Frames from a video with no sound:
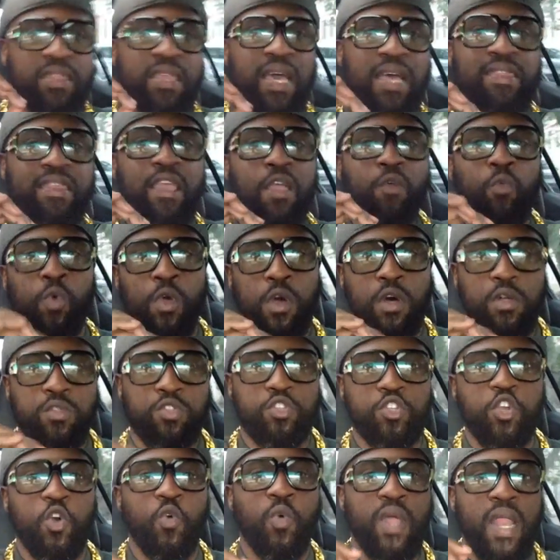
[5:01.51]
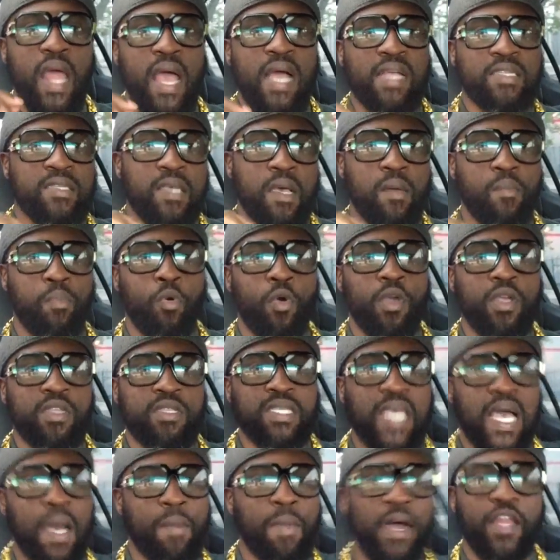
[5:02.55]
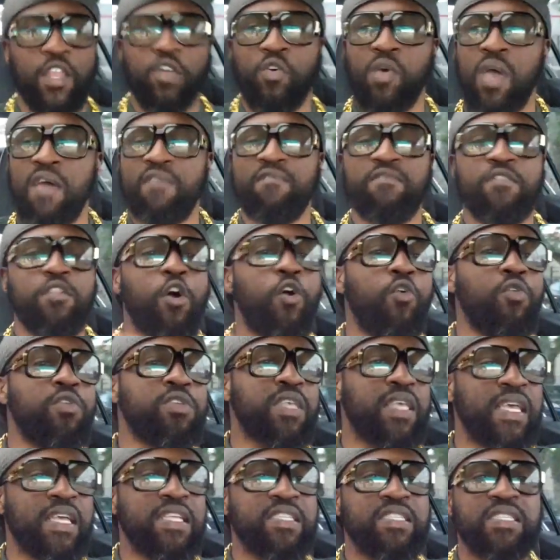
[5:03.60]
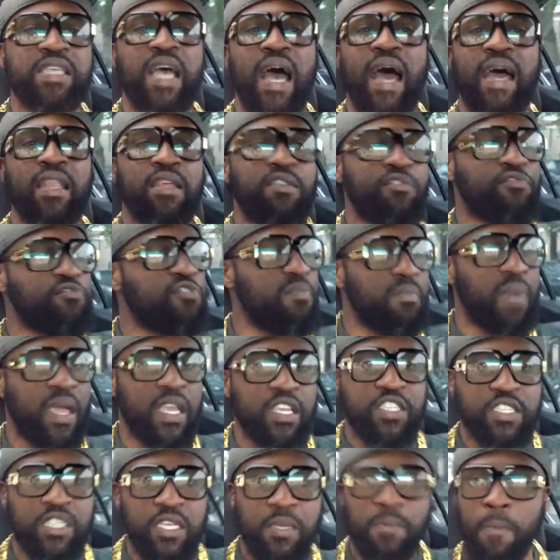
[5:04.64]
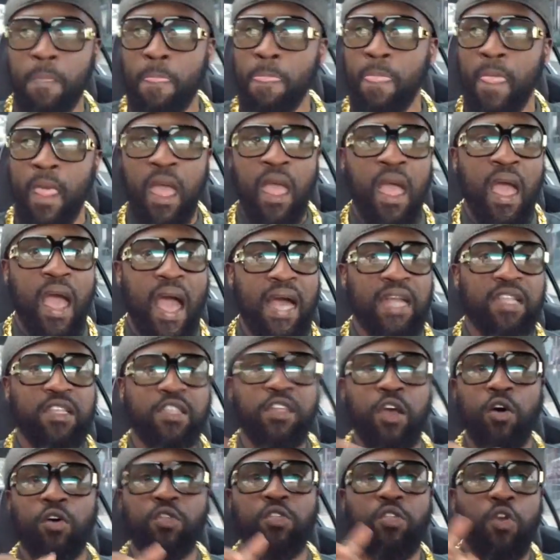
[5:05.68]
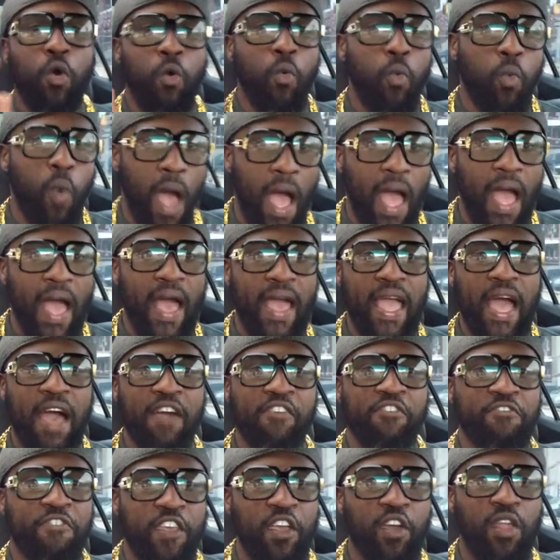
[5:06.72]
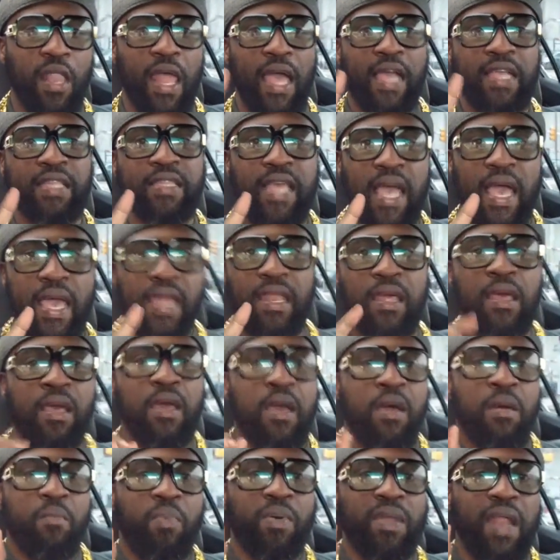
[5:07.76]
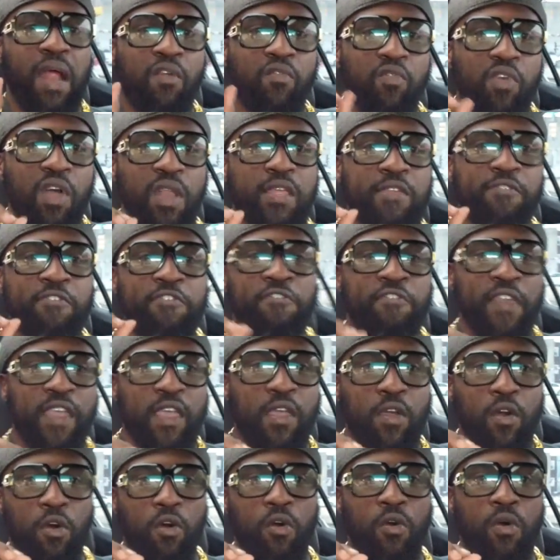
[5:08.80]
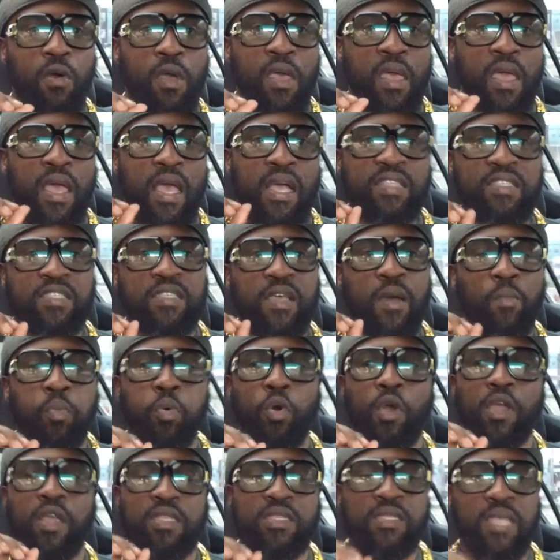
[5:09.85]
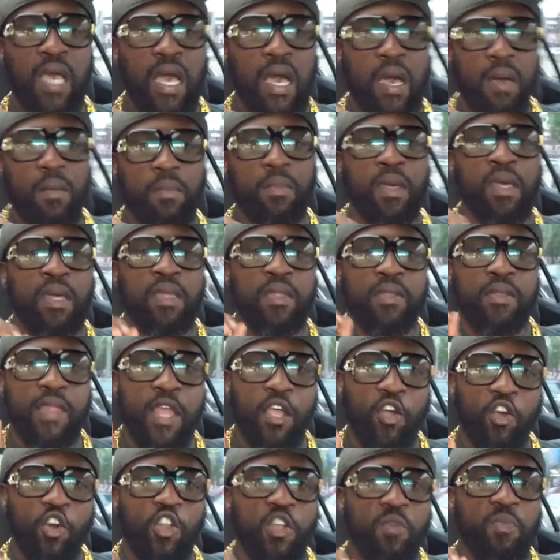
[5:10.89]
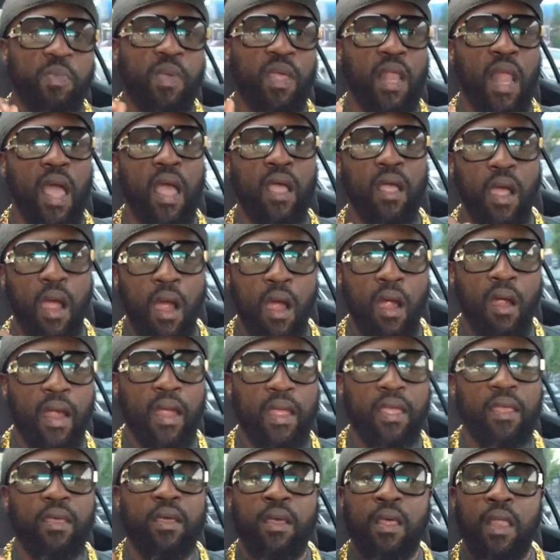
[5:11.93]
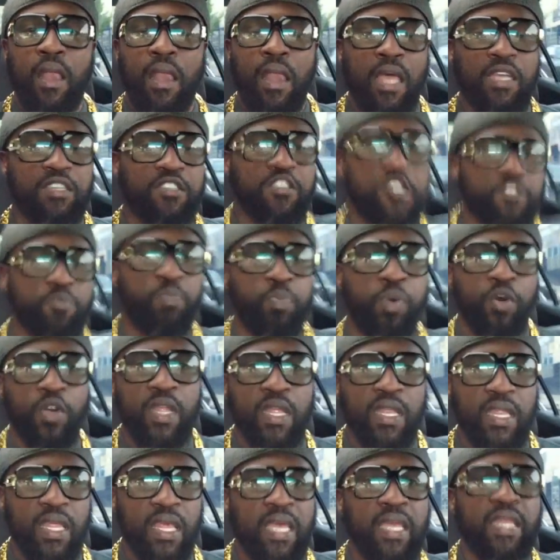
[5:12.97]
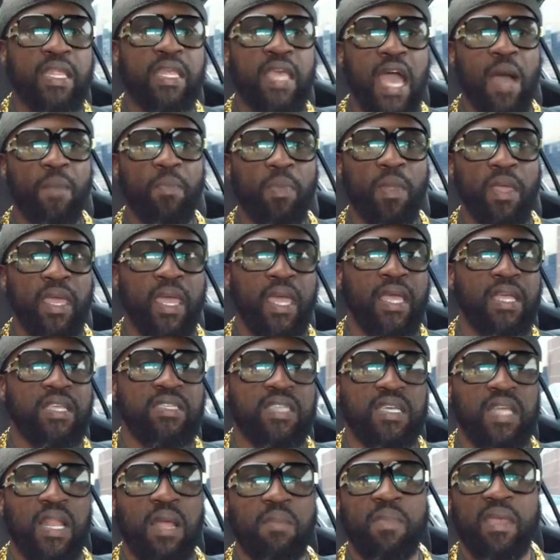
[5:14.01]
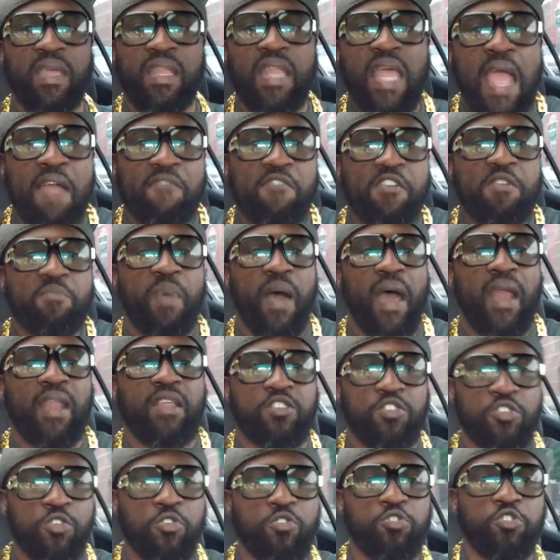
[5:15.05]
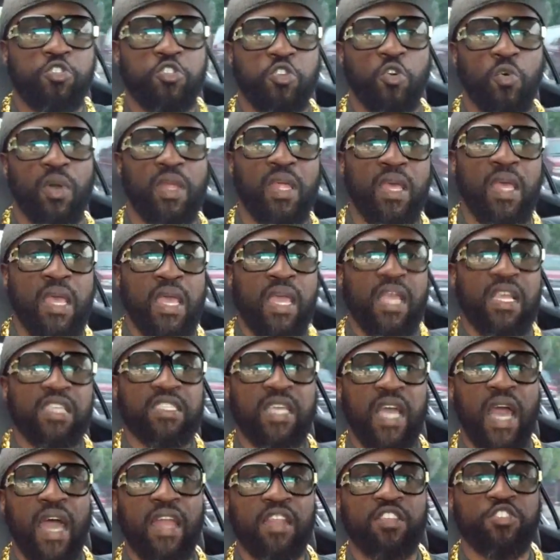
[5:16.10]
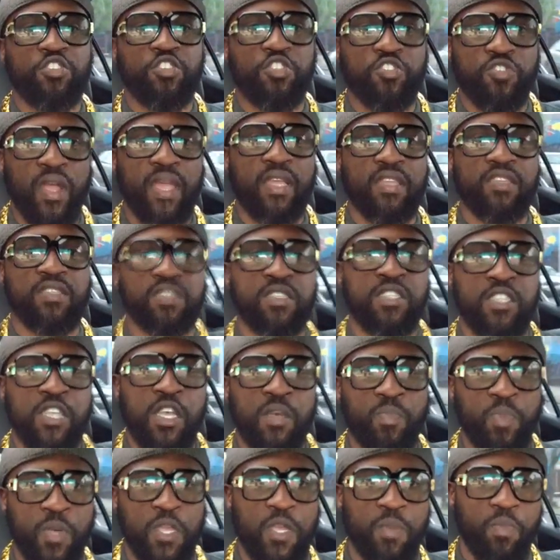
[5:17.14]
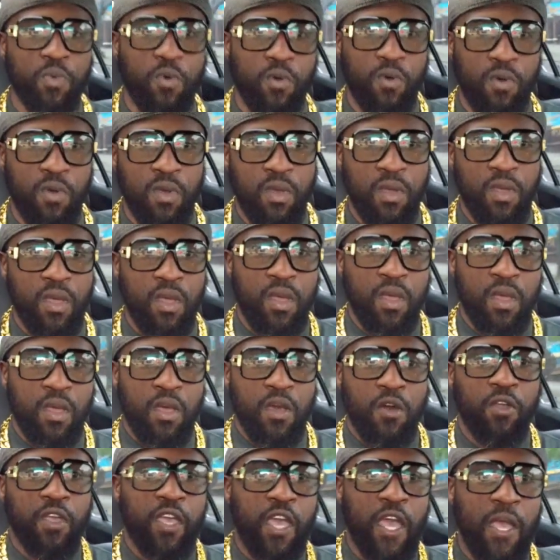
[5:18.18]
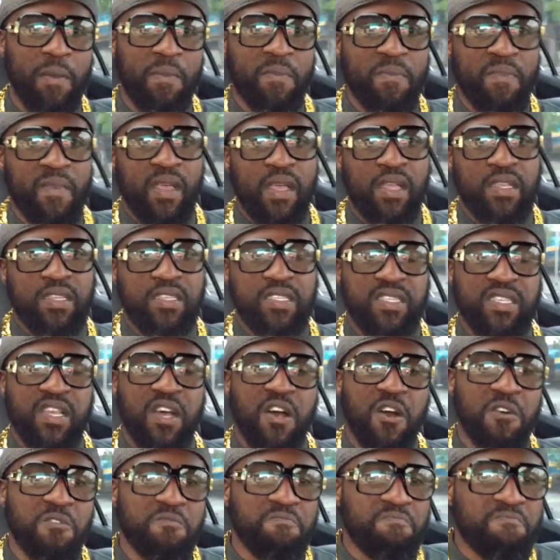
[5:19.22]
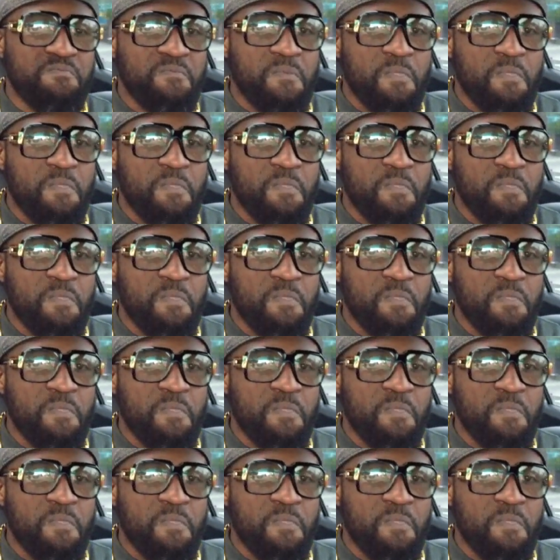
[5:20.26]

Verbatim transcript: that they will do it at some point in time. I don't have no inside information. I don't know why I feel like that, but I really feel at some point in time they're going to be like, all right, let's just put it in the application. I mean, everybody's used to it. It's kind of strange to people. Okay? So